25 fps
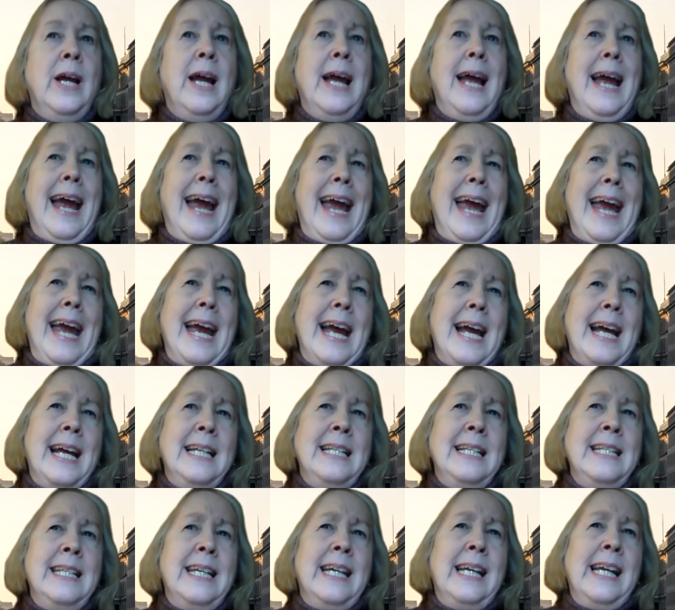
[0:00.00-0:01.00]

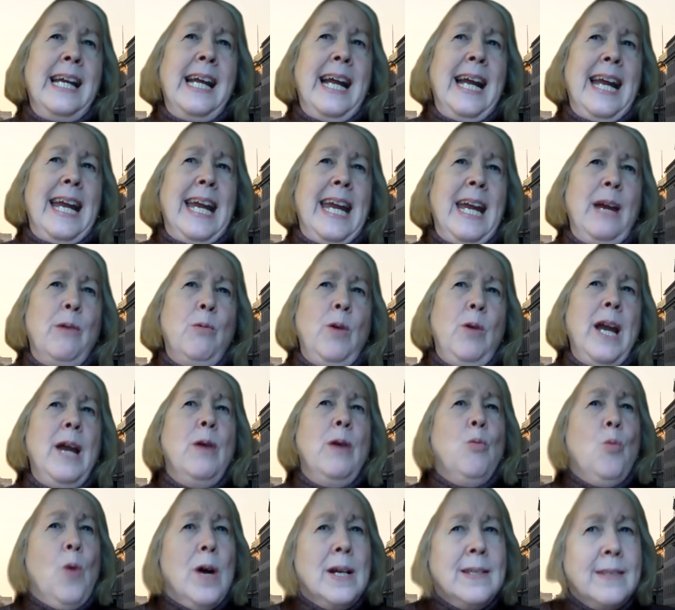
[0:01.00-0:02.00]
And it
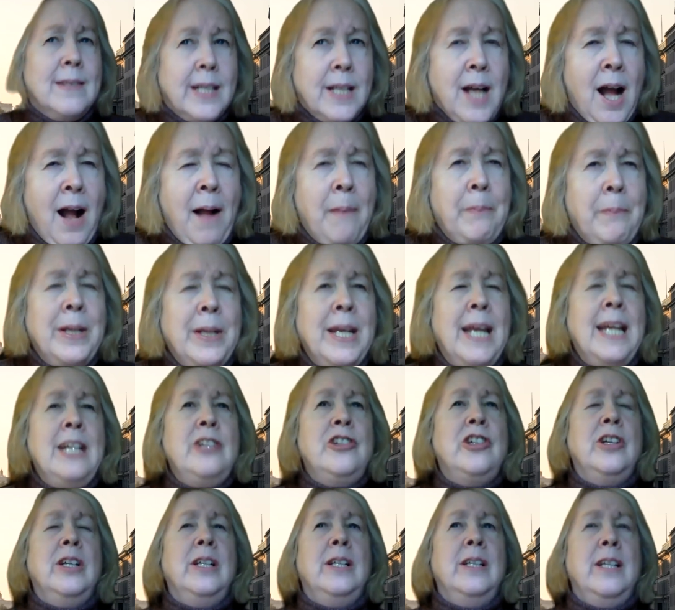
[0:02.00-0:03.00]
was a
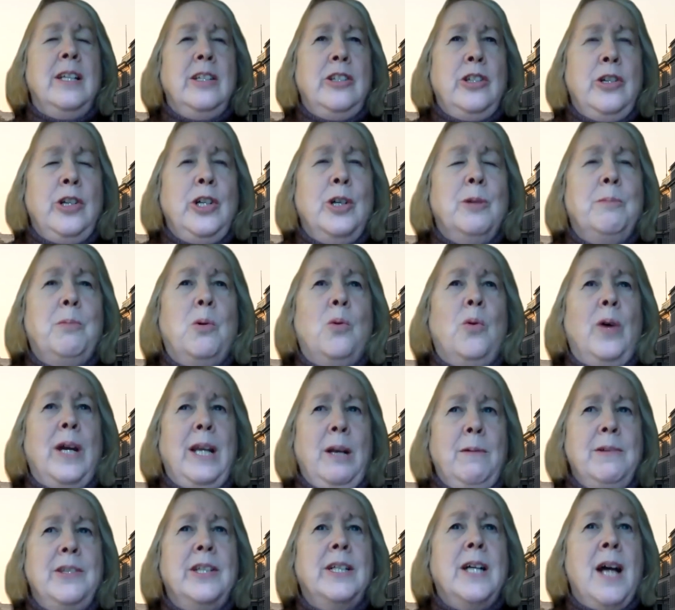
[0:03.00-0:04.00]
combination, to your point, it
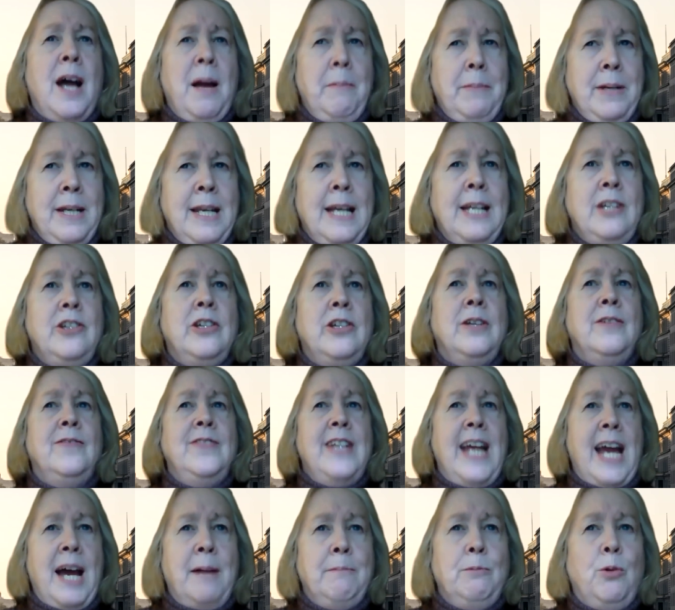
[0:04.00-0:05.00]
was a combination of
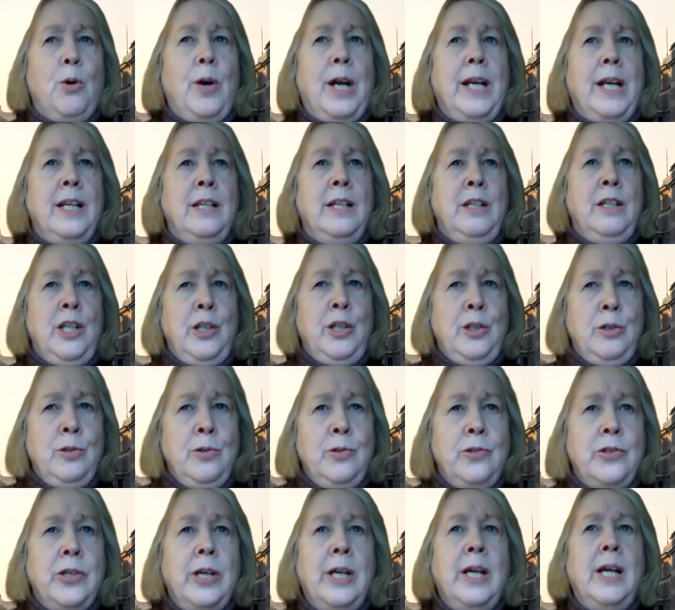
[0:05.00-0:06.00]
tabloid and
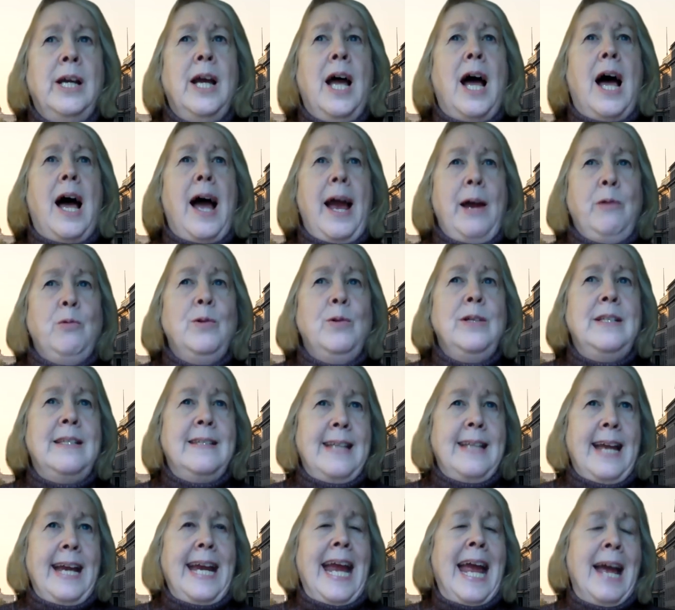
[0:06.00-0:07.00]
news. I would
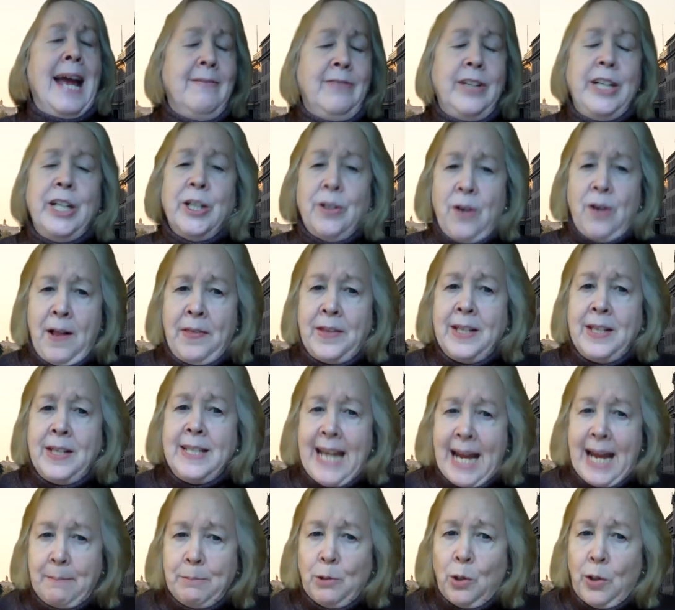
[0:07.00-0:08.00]
say heavier on the
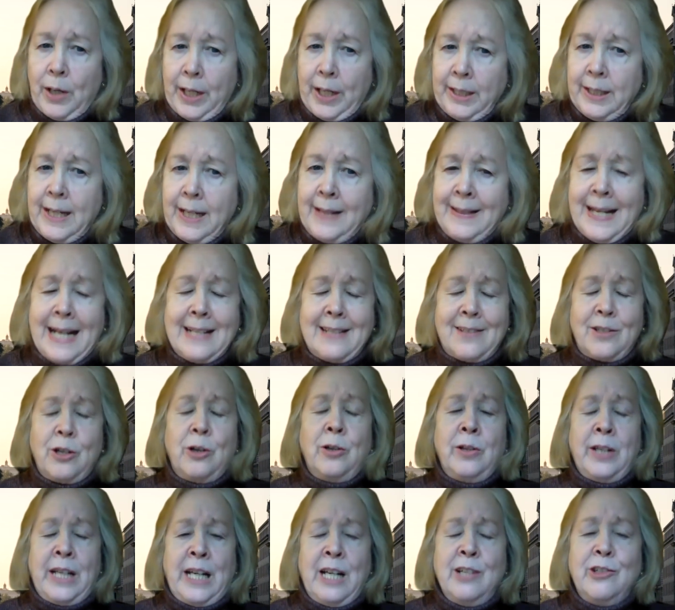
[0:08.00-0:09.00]
tabloid, and that's
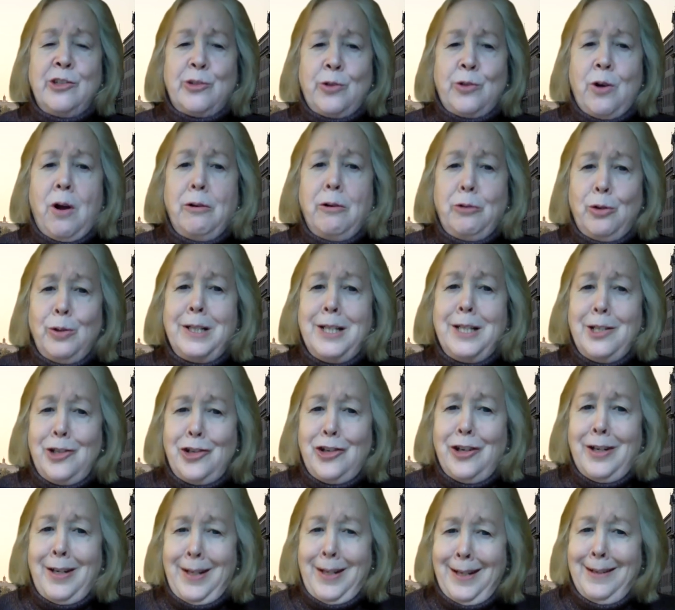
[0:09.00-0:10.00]
certainly a strong
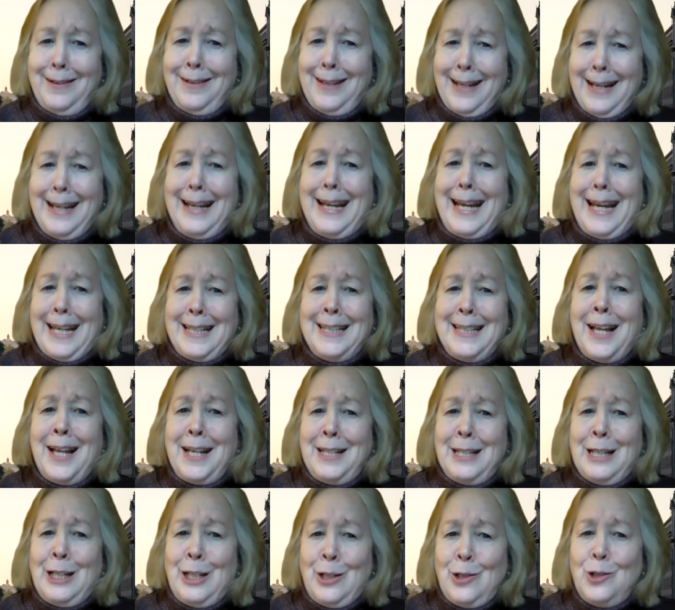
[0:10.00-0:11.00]
tradition in
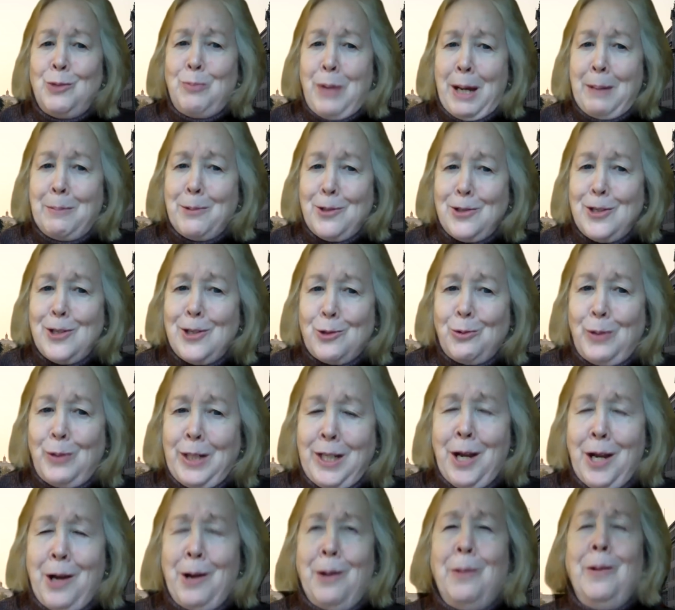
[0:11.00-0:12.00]
London newspapers, as we
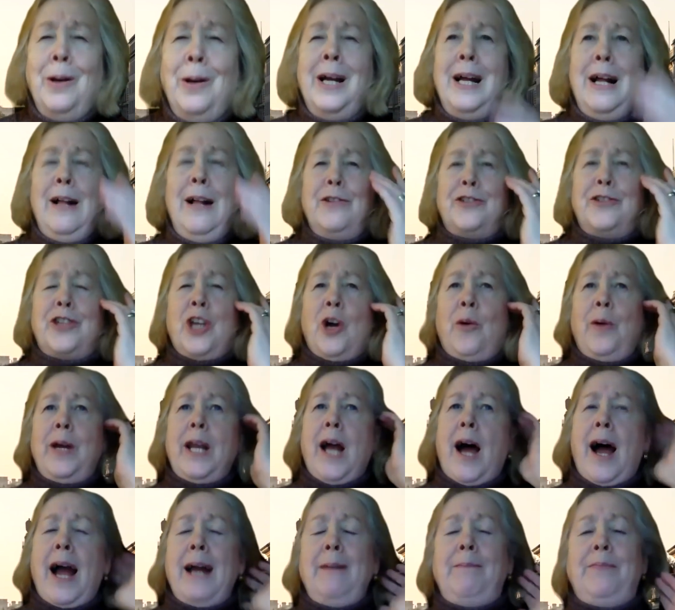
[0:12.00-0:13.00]
know. So it
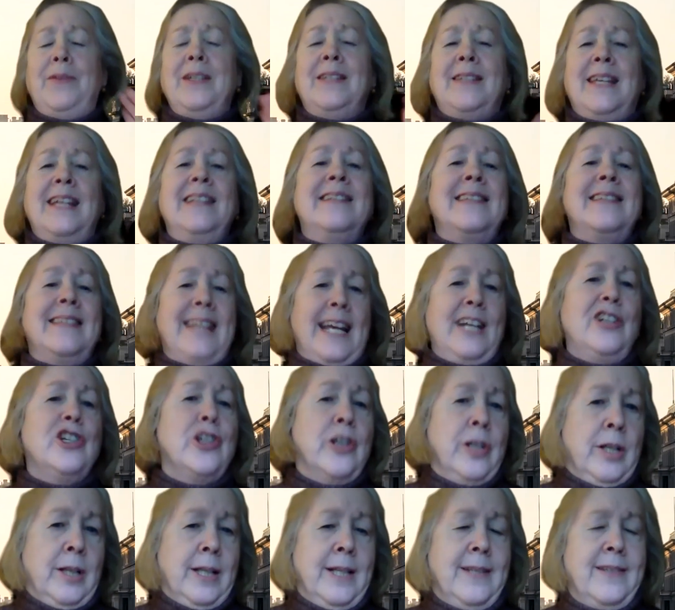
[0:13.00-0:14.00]
hyped the
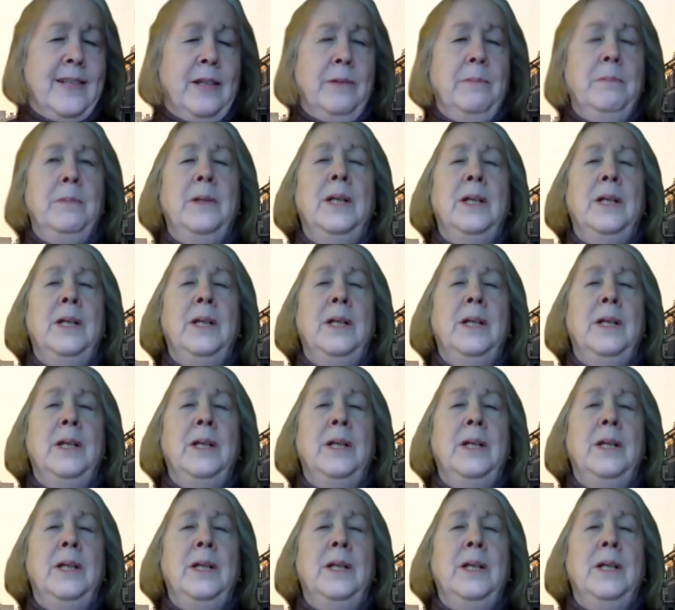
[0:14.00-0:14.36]
sensationalism.